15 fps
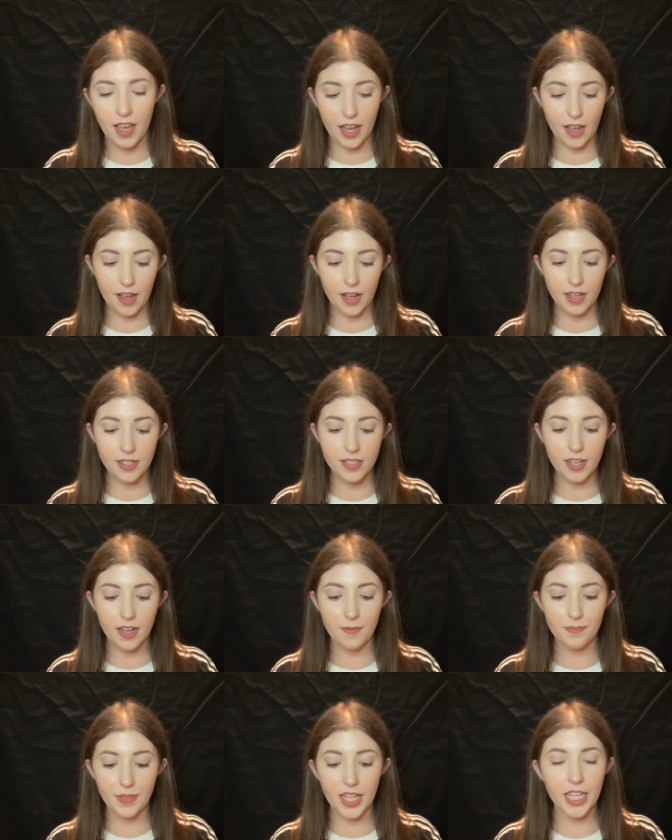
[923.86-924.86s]
and
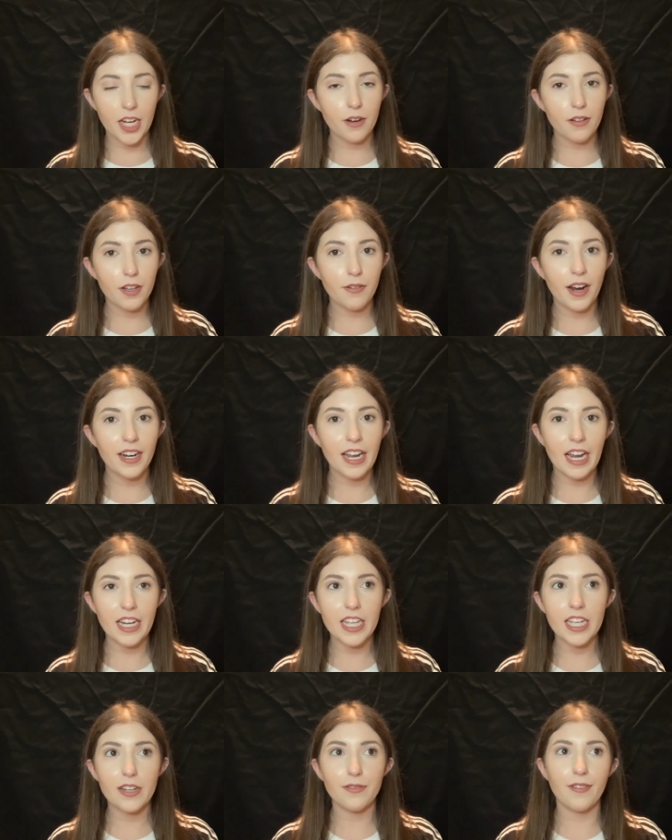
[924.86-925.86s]
I can't really ride
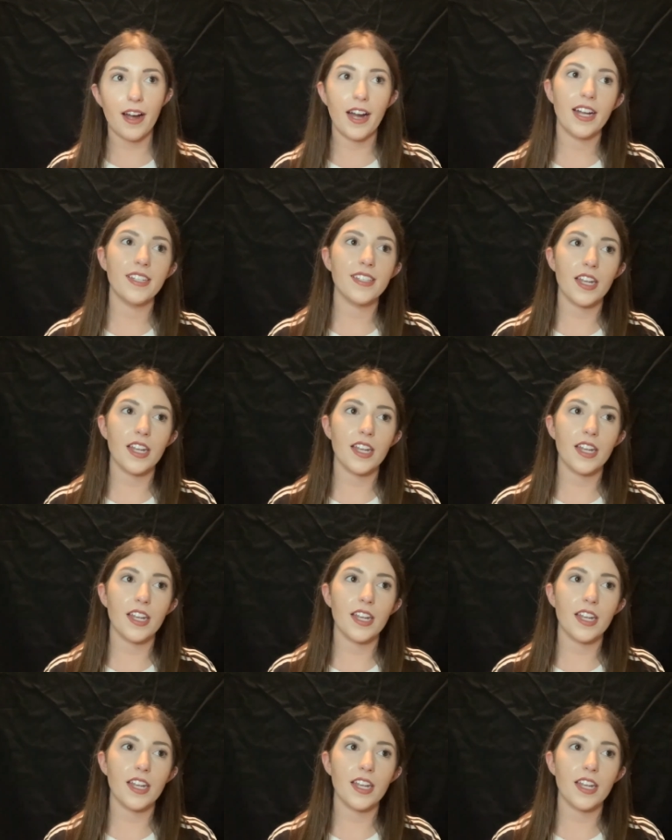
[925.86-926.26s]
any rides